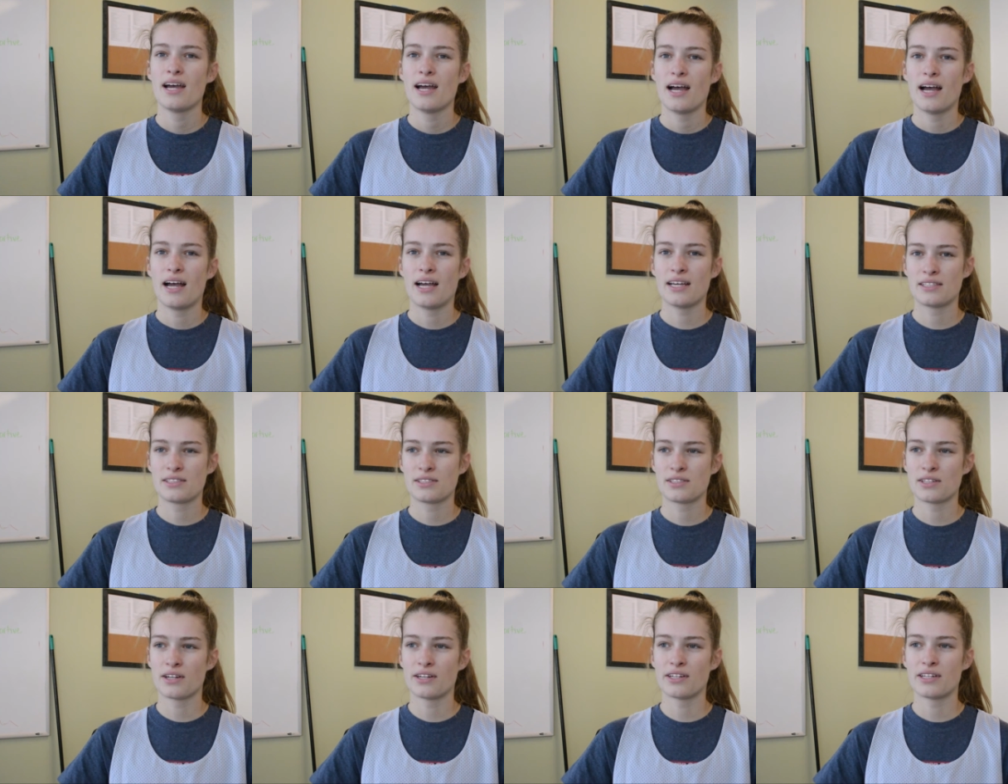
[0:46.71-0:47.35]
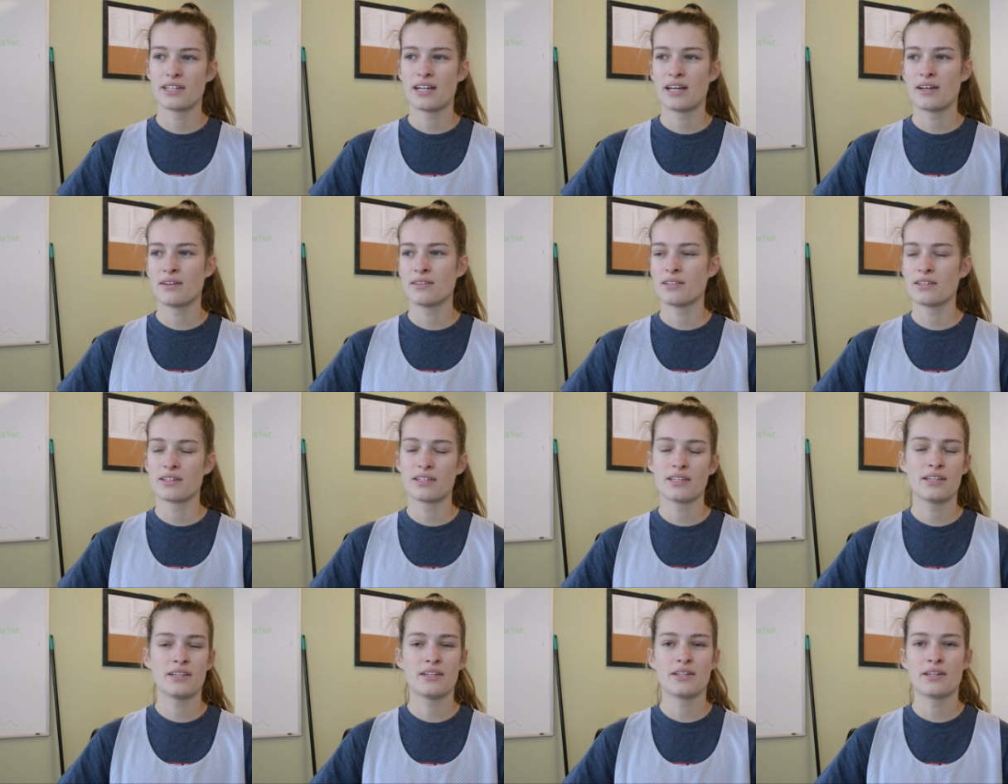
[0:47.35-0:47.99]
I started out
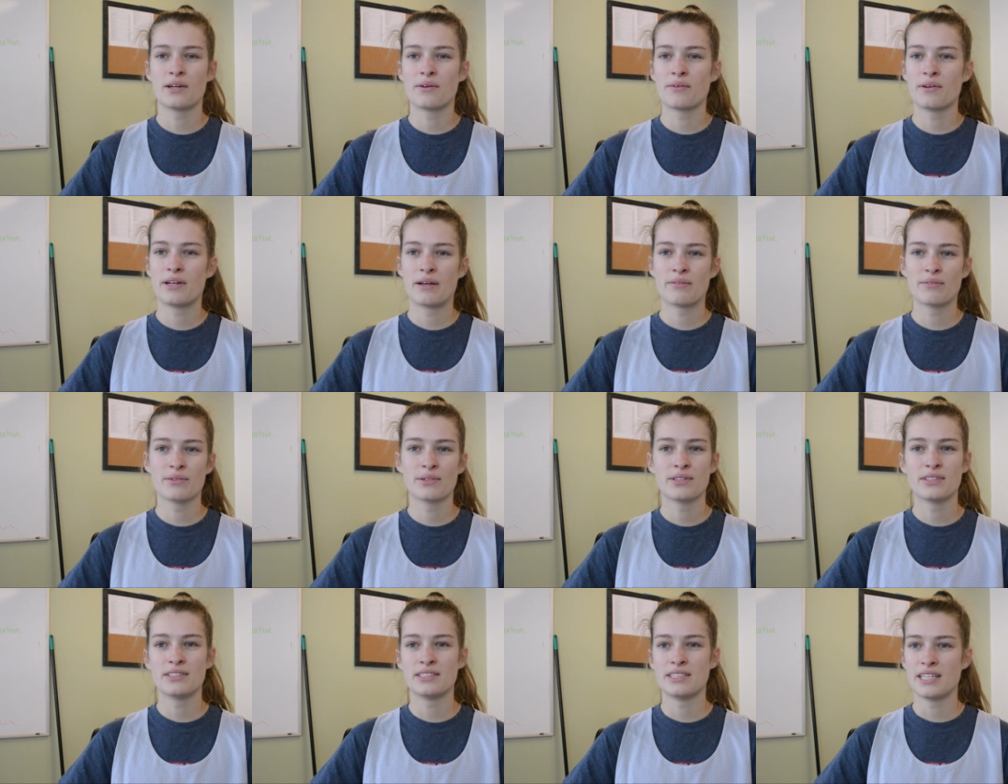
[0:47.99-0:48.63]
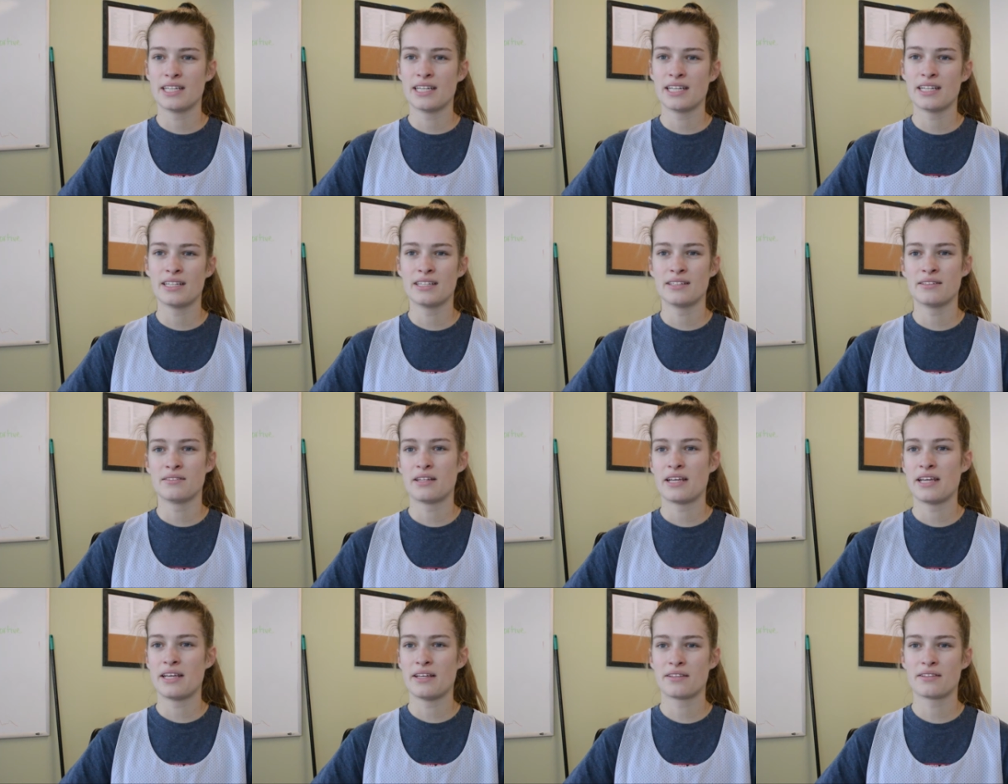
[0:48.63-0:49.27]
looking, you know, when everyone did
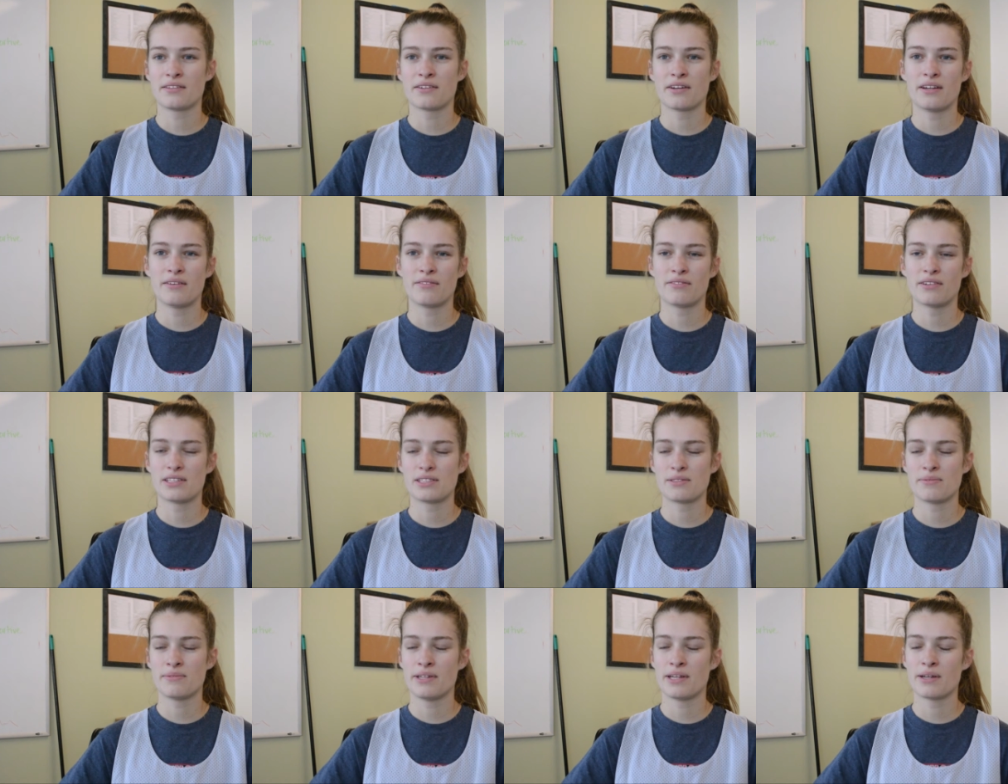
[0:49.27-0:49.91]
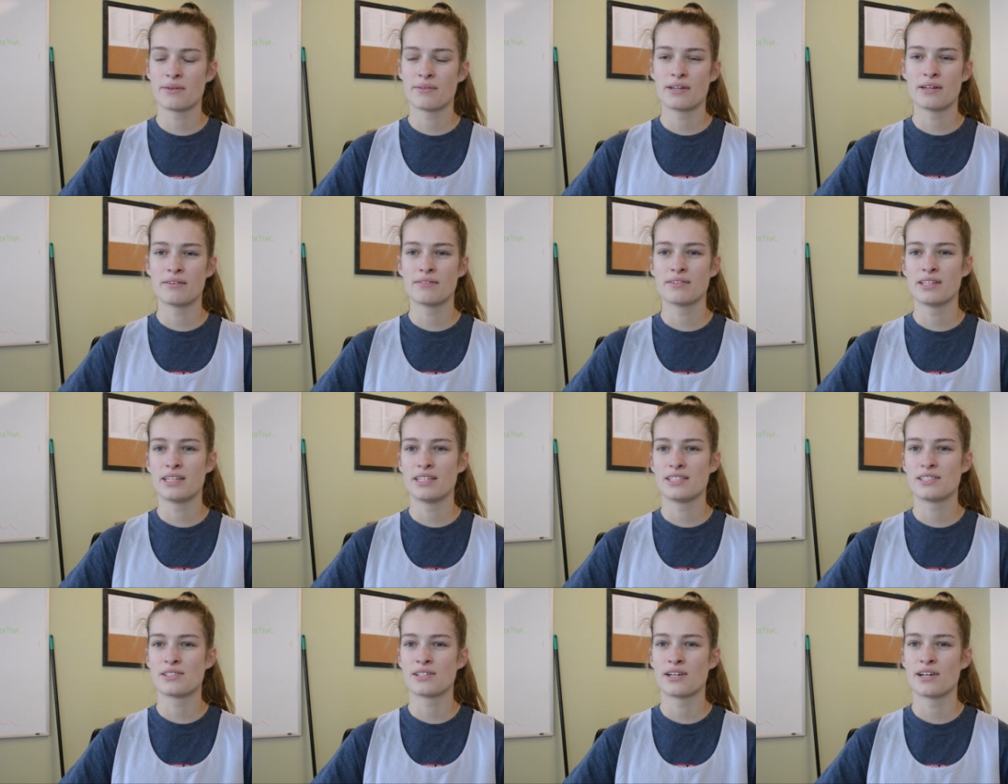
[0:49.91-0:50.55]
in eighth grade, freshman year, whenever
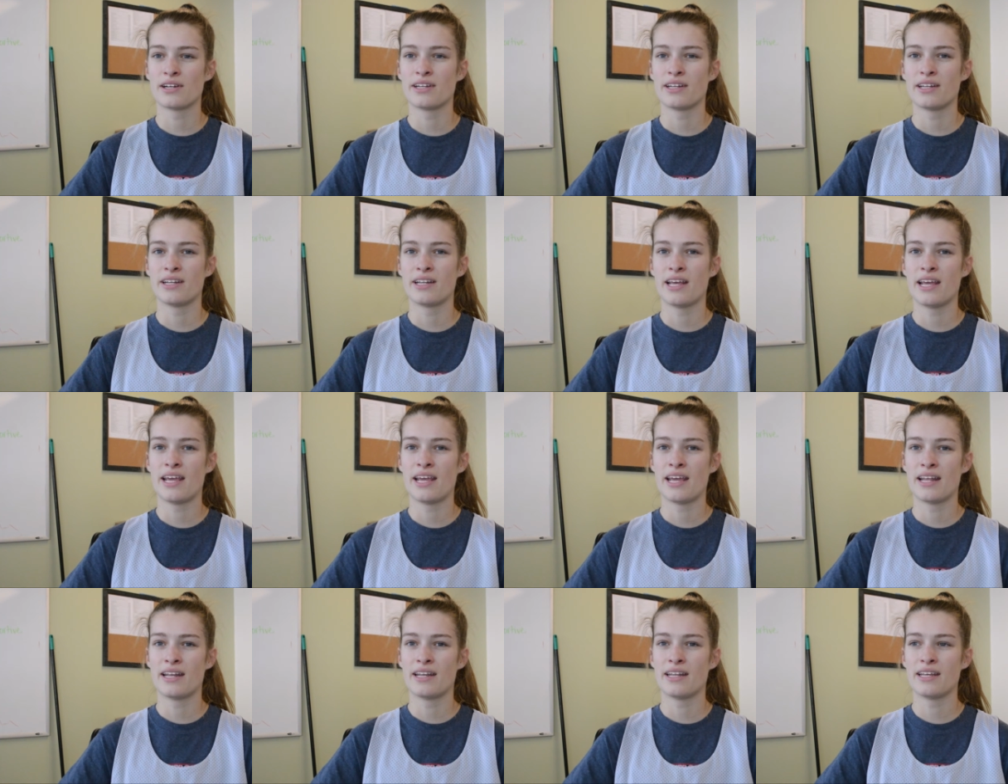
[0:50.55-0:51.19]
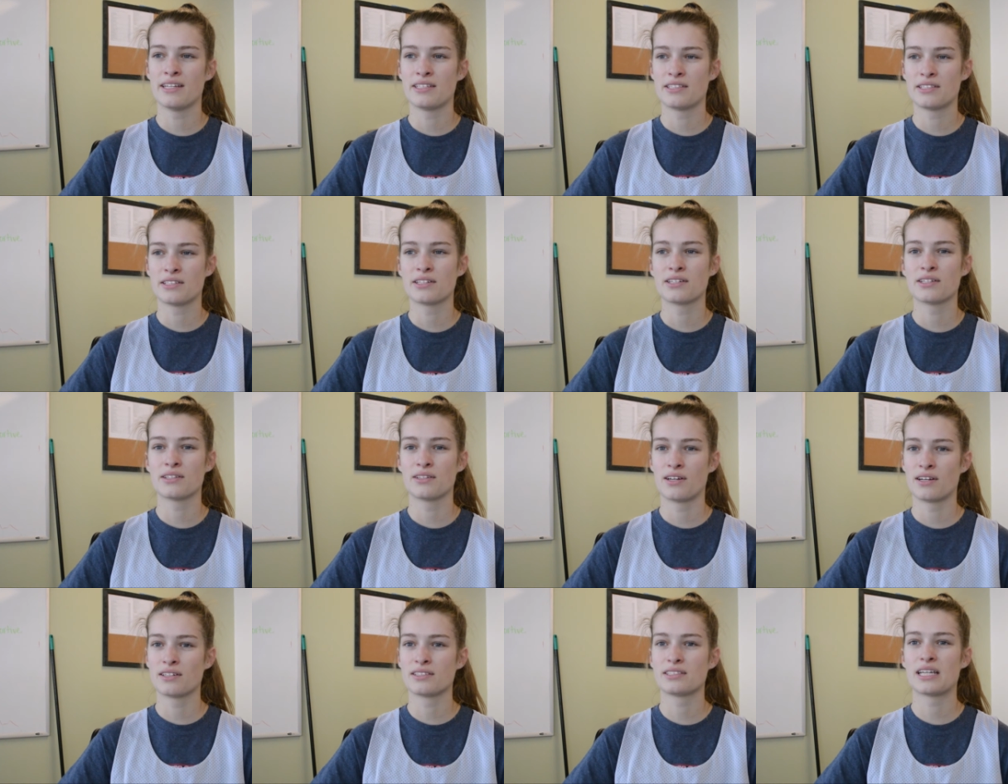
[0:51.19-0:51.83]
they started, and it took
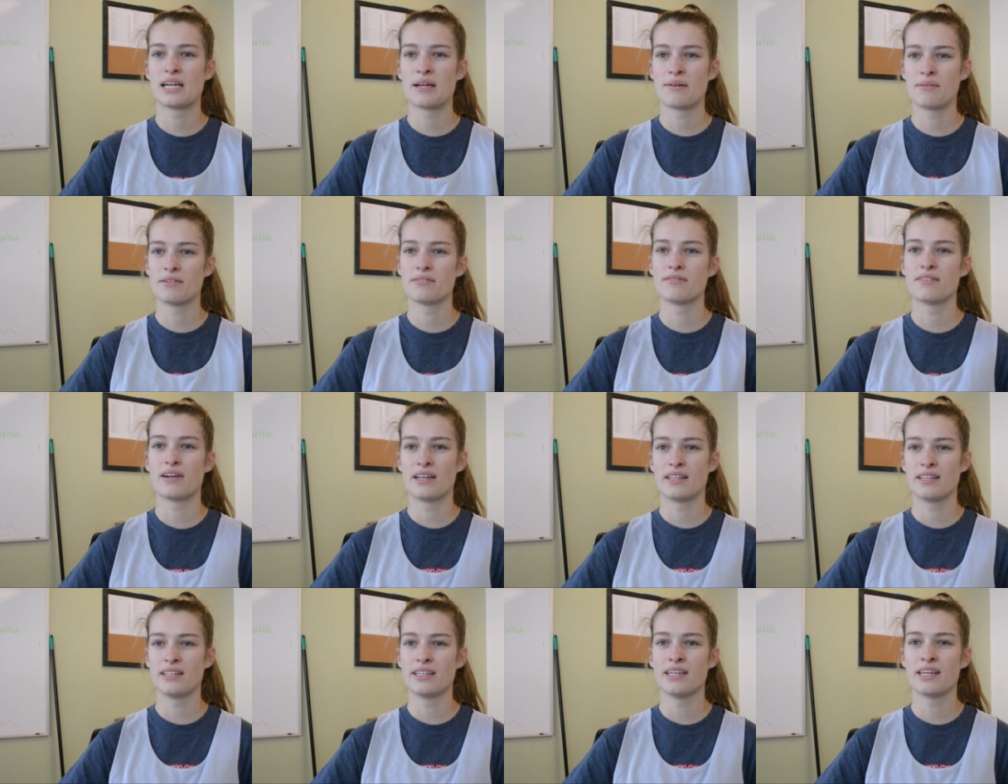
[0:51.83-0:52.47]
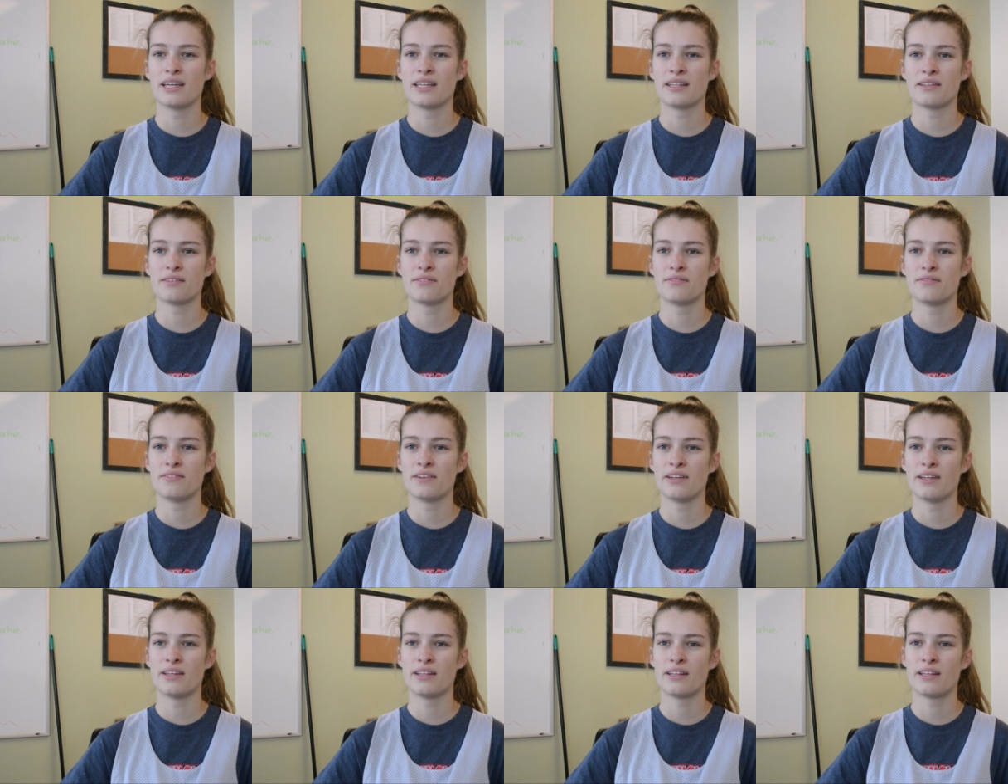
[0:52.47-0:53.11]
a long time to finally get the
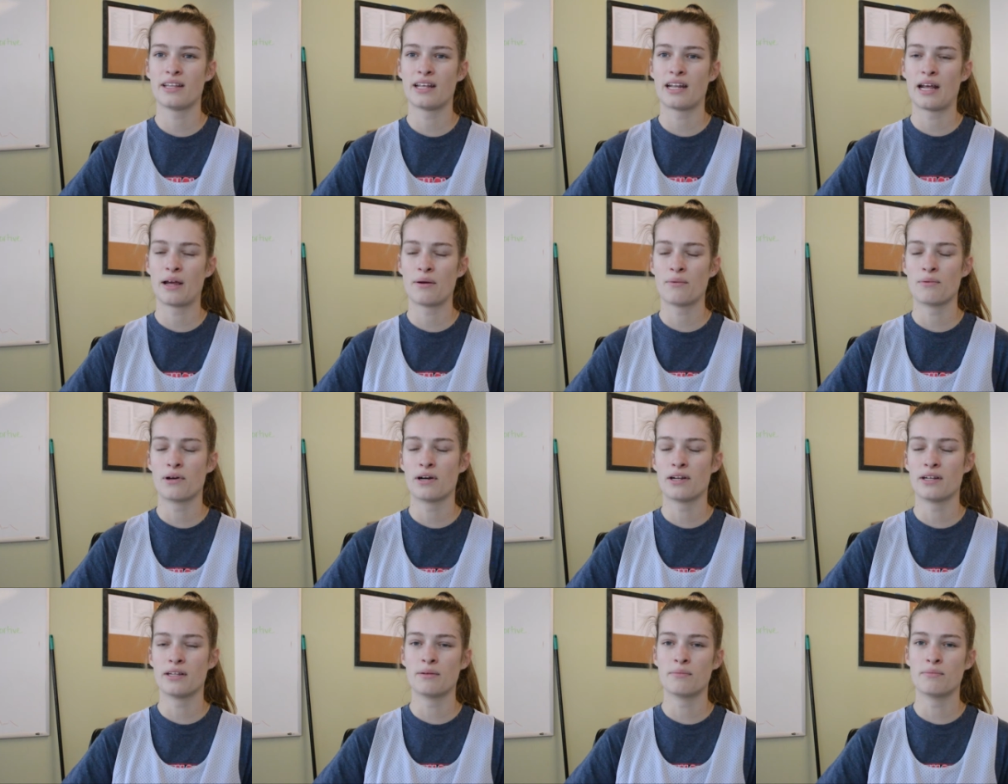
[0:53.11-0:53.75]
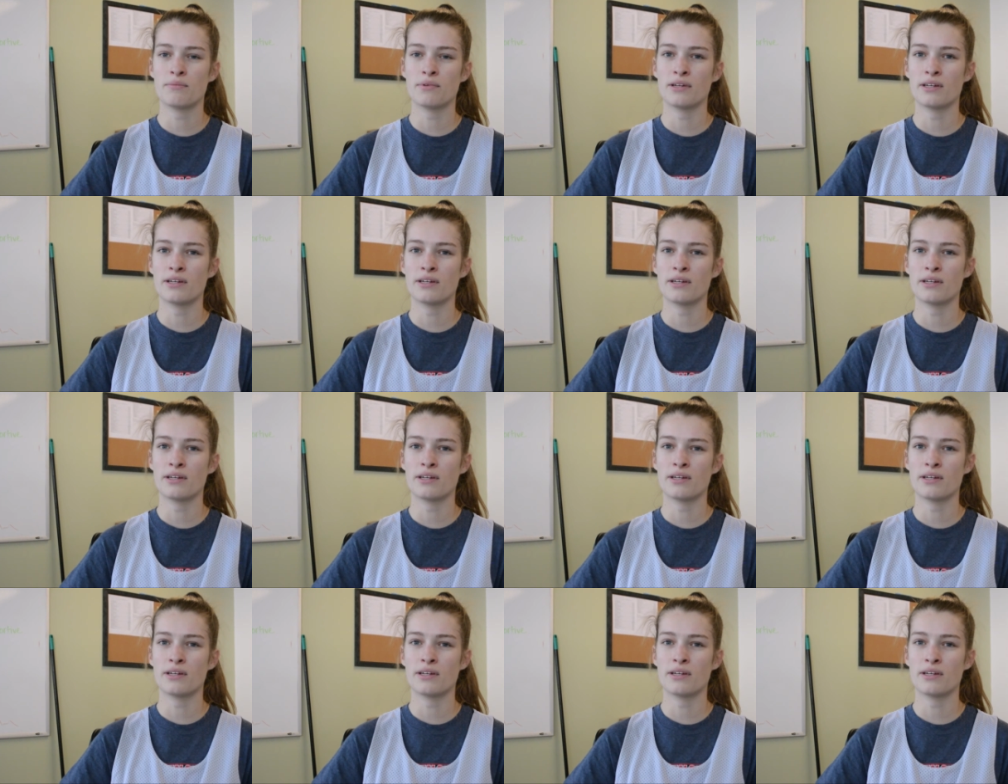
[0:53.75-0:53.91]
fit that I wanted,